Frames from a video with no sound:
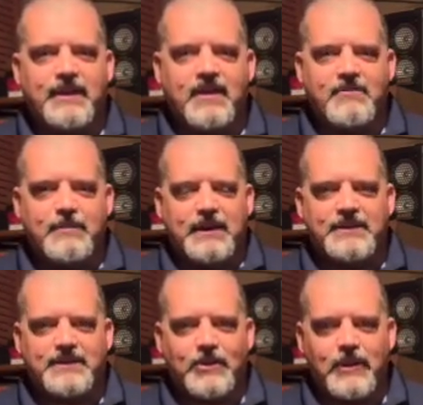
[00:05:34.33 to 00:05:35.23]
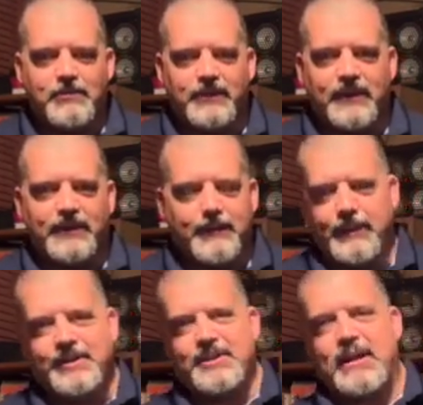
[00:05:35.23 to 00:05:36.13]
I have bases equipped with Dunlop
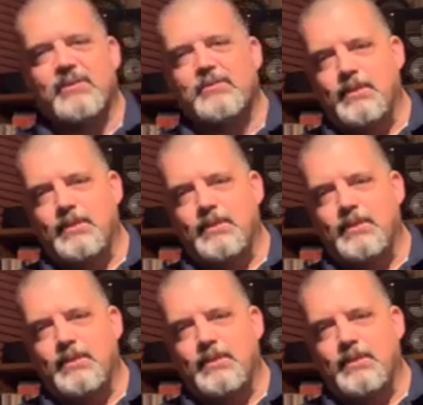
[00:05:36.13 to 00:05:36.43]
and shower,